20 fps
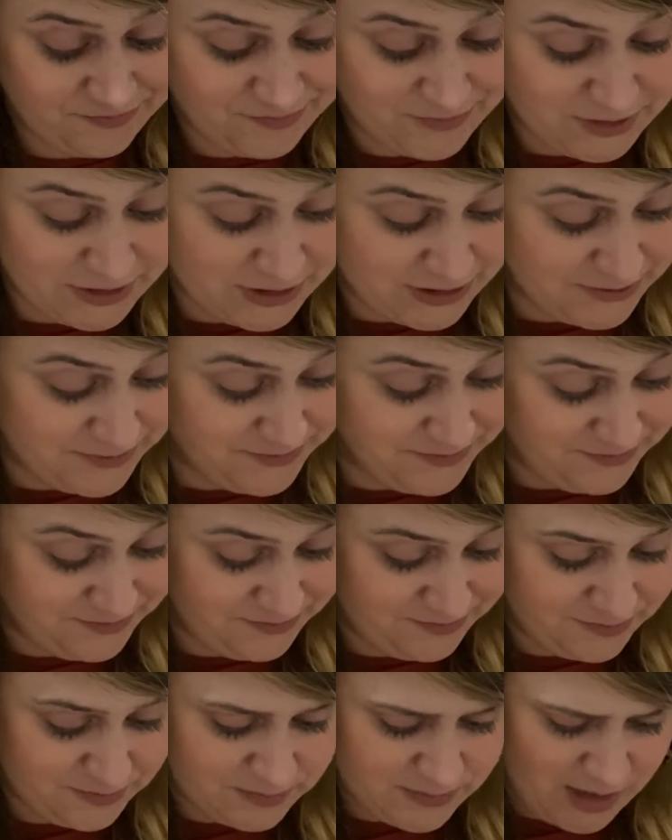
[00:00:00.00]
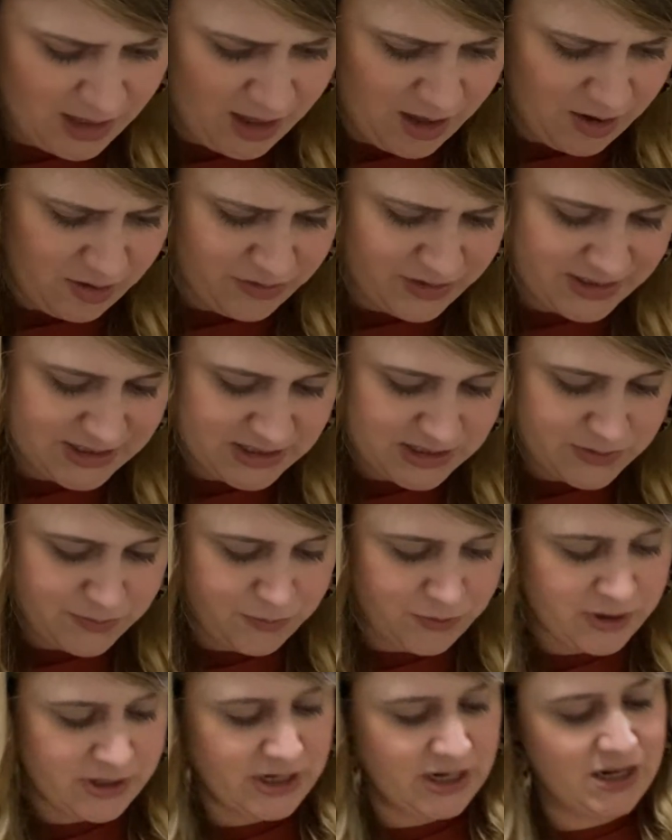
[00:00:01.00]
So. Oh, this is
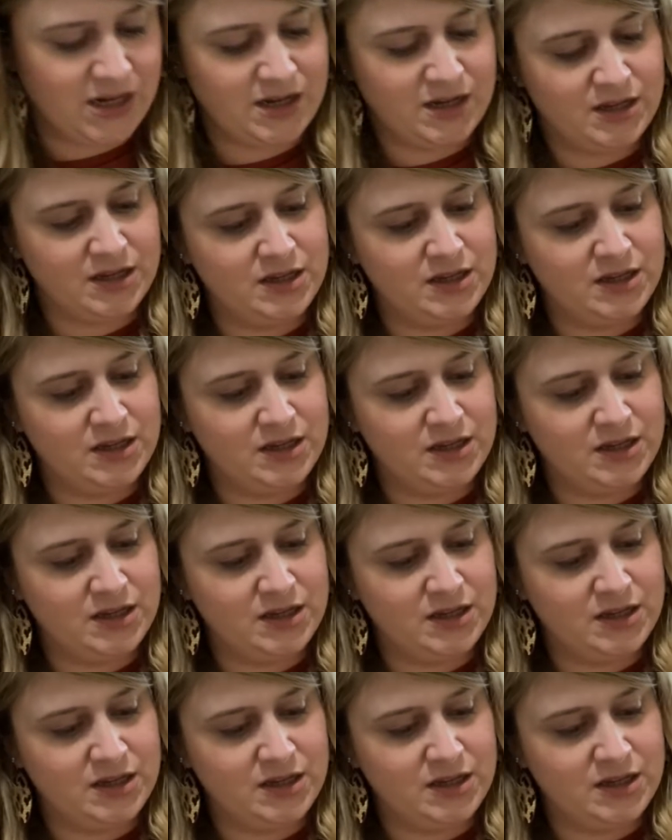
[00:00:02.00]
pretty.